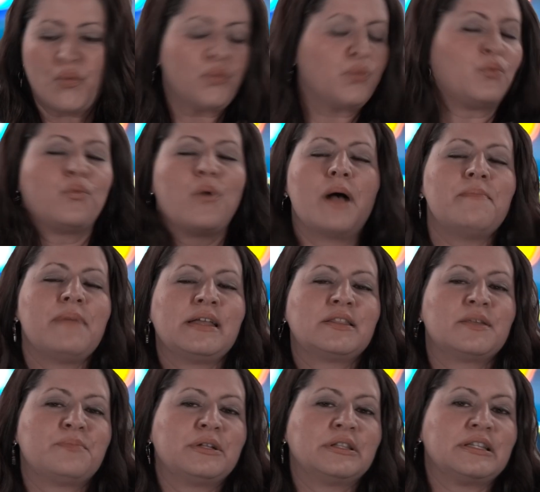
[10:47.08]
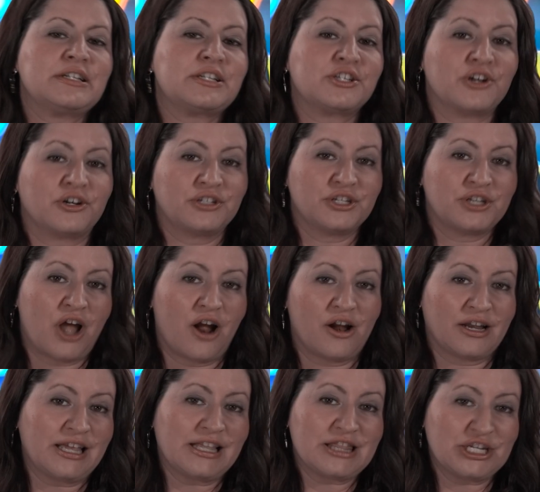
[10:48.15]
what made the police start to
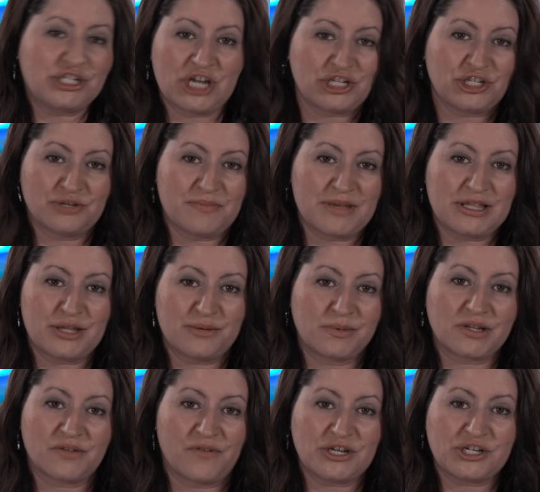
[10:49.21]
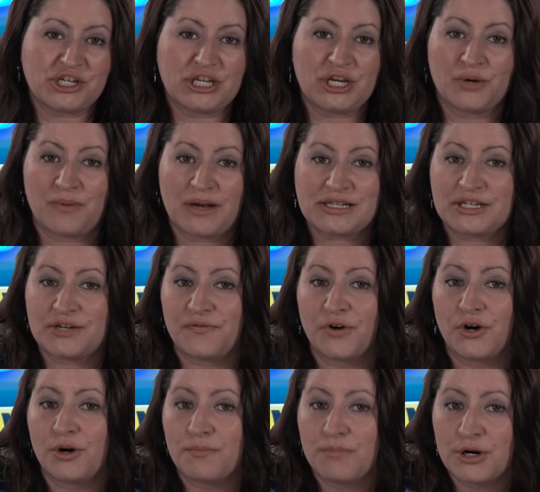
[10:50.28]
target the gentleman that was eventually arrested
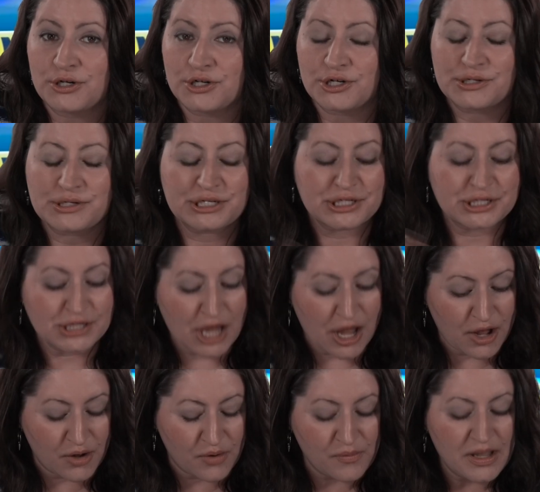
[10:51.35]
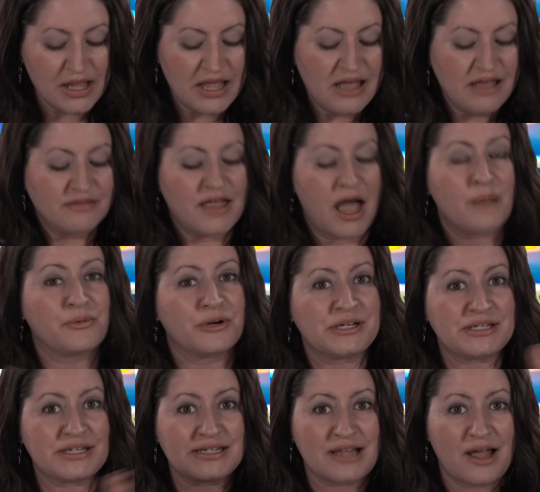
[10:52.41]
for her murder. So that
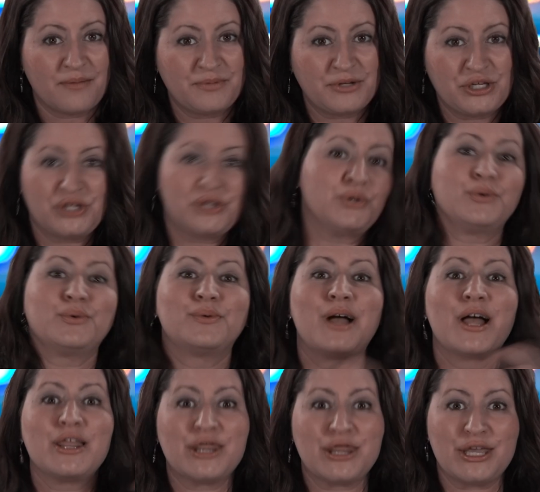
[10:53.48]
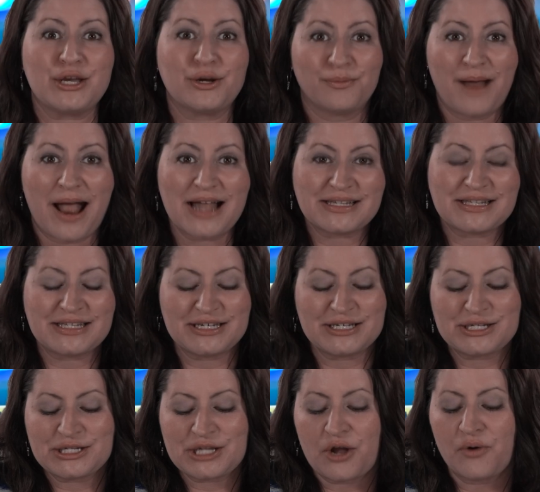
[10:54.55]
brings us up to the
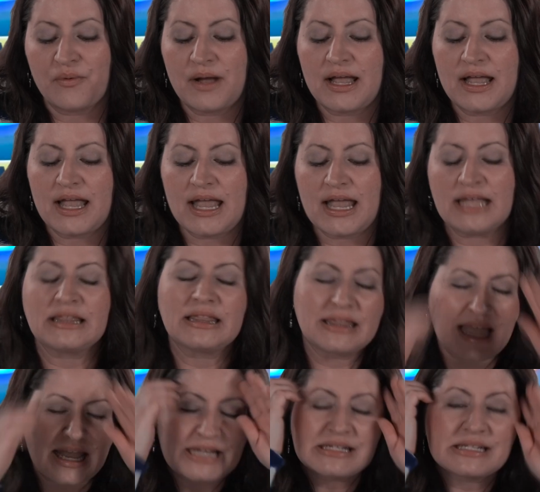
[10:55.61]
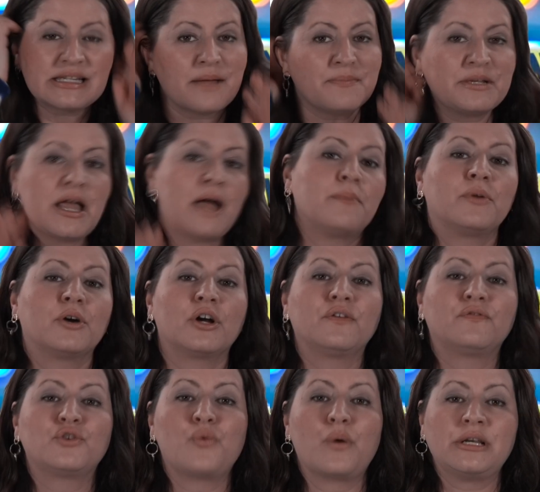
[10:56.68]
arrest. So in late September
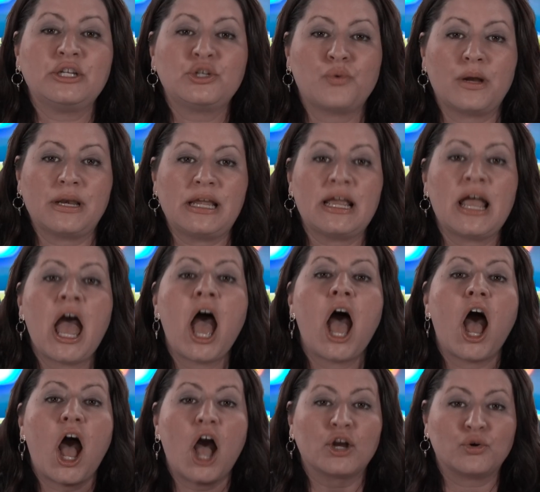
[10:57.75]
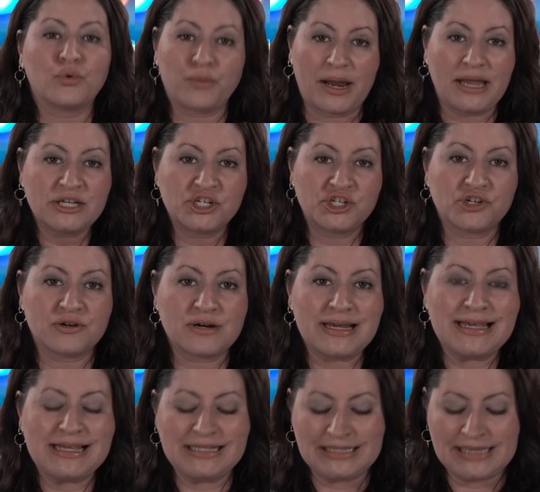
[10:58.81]
of 2020, a grand
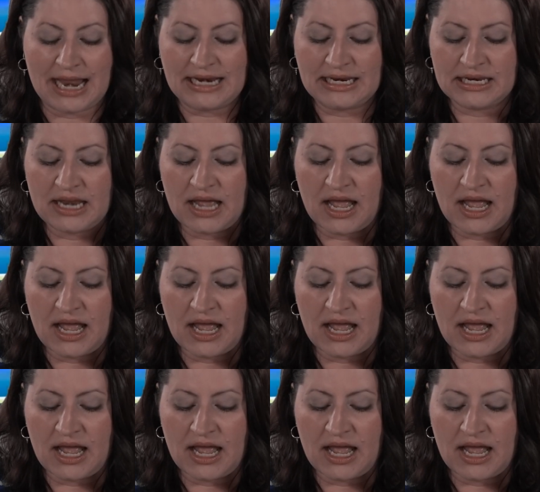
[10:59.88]
jury indicted